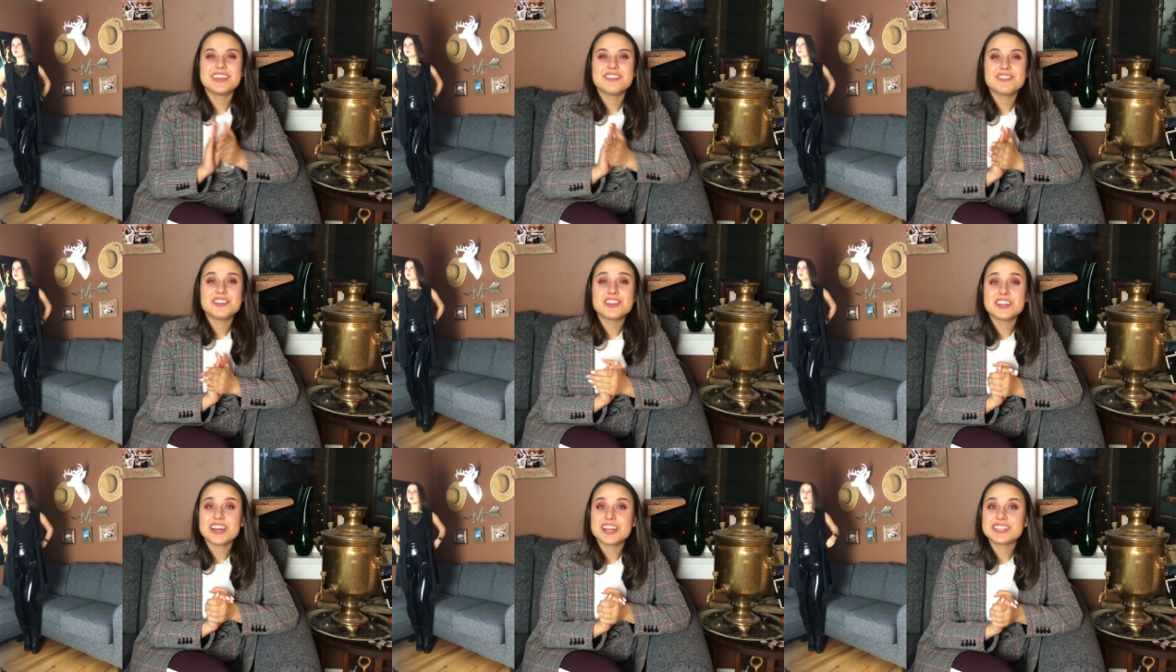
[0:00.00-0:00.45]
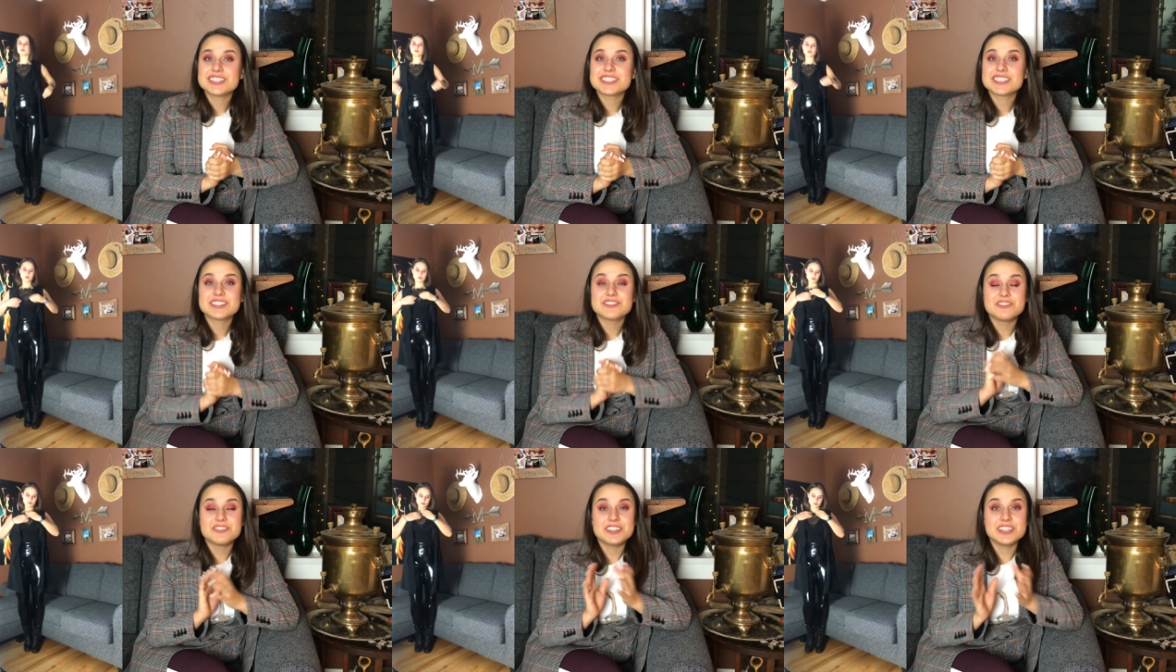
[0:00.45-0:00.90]
If you're not
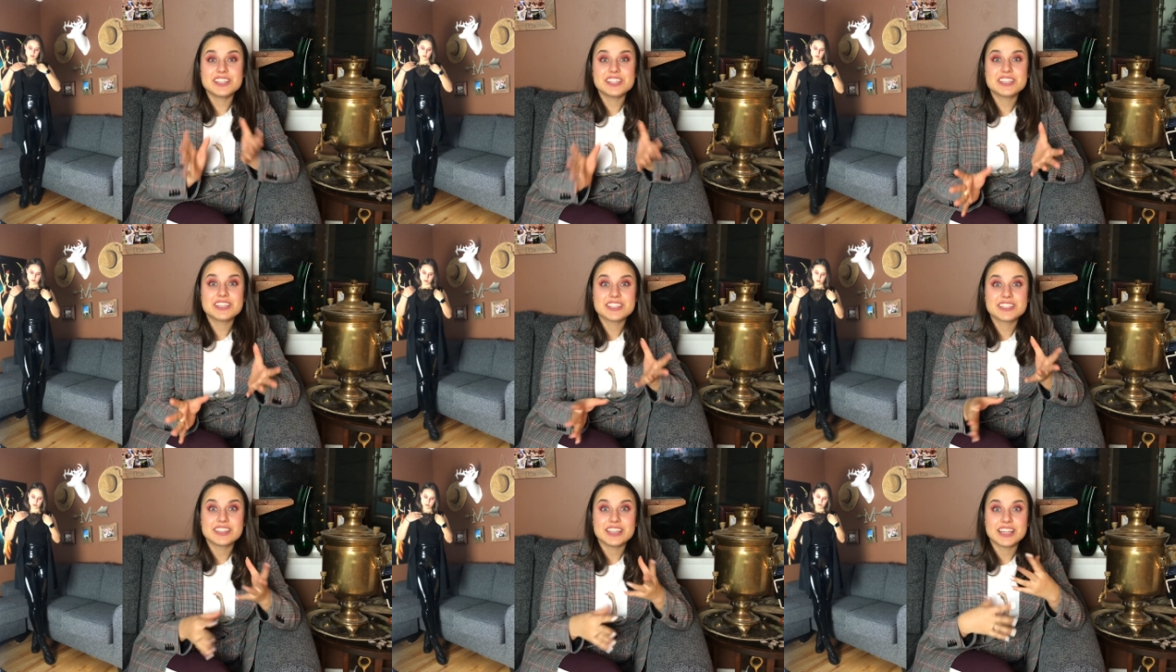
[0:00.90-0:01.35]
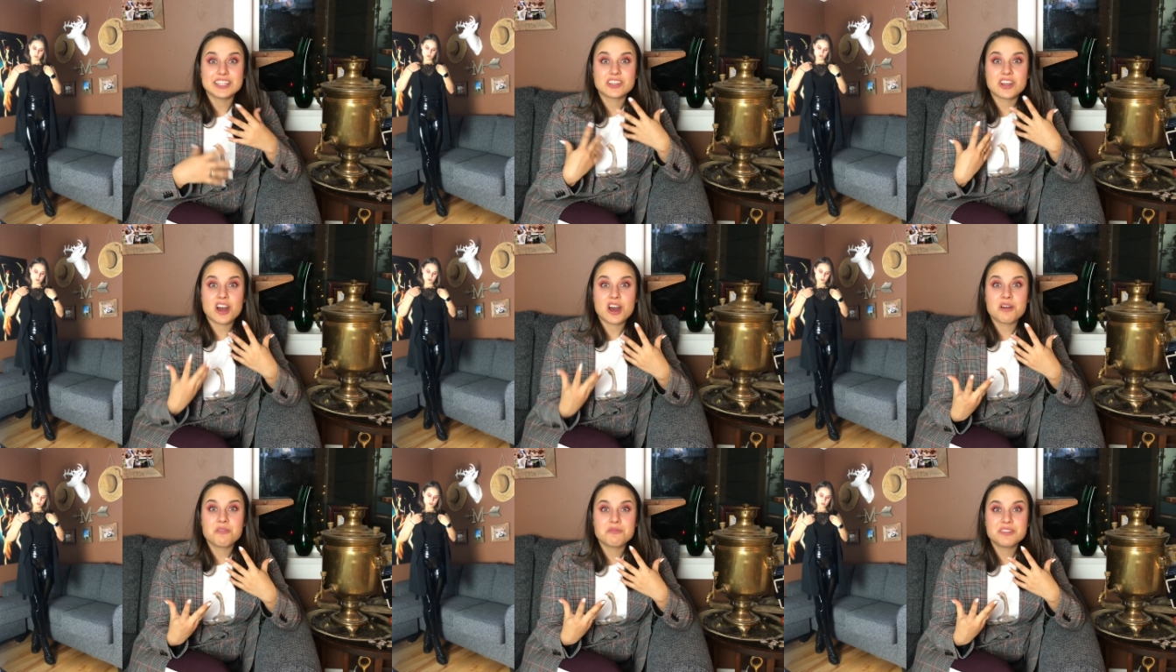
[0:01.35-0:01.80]
feeling that
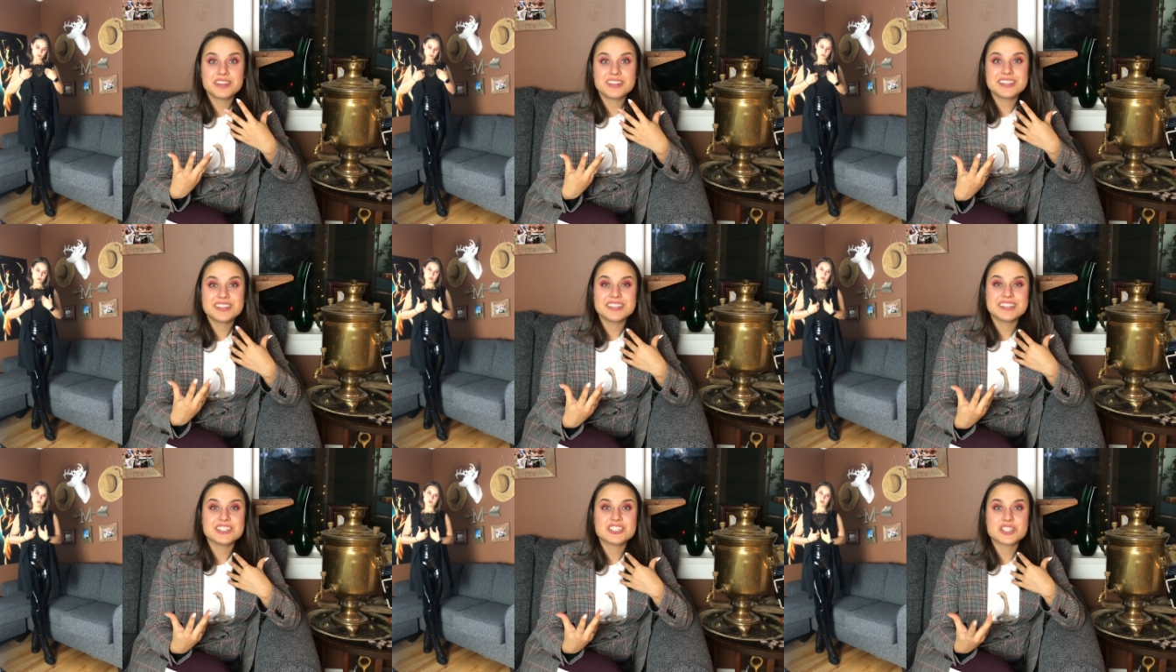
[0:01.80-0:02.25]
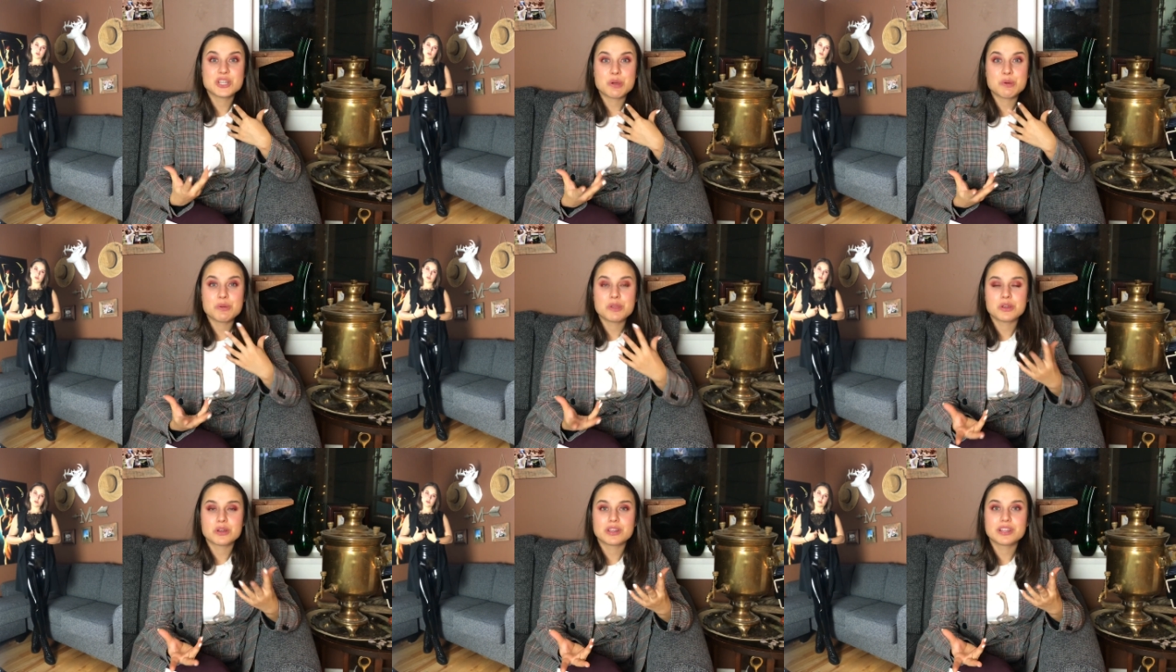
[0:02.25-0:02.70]
confident and
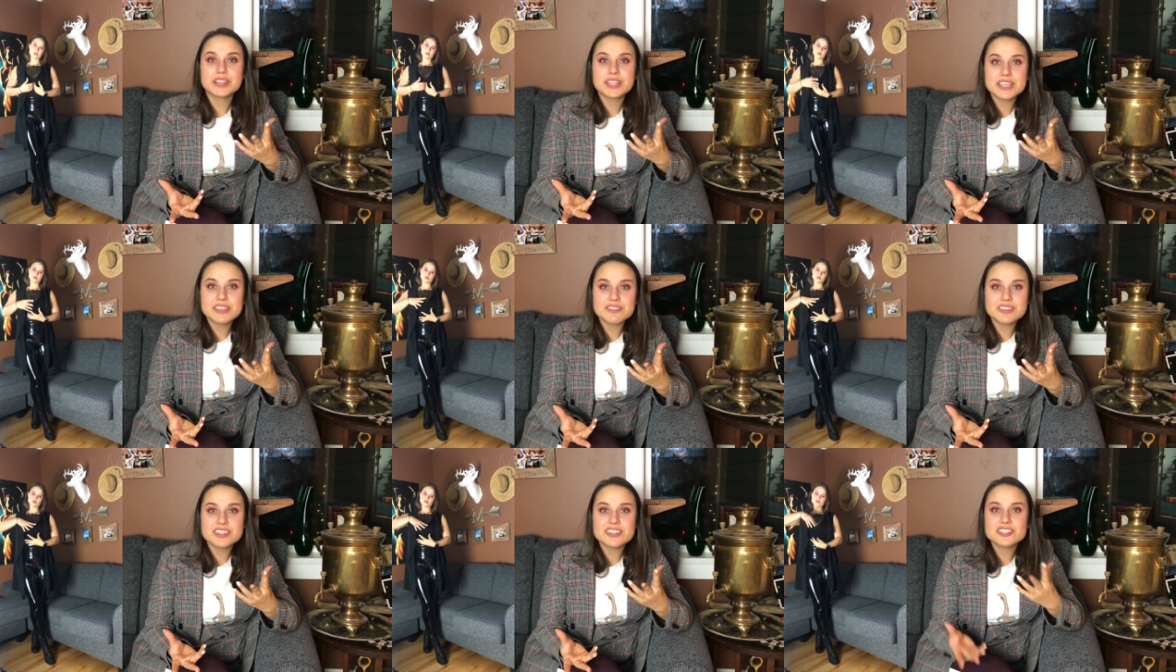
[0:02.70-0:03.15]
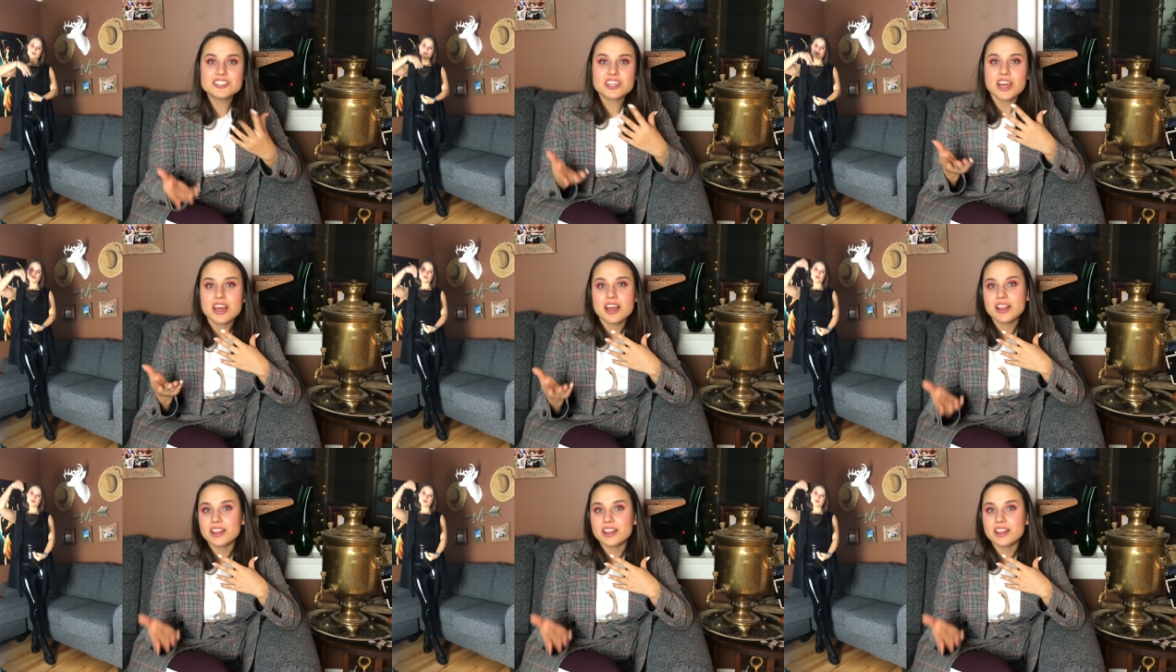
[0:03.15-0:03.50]
showing your cleavage,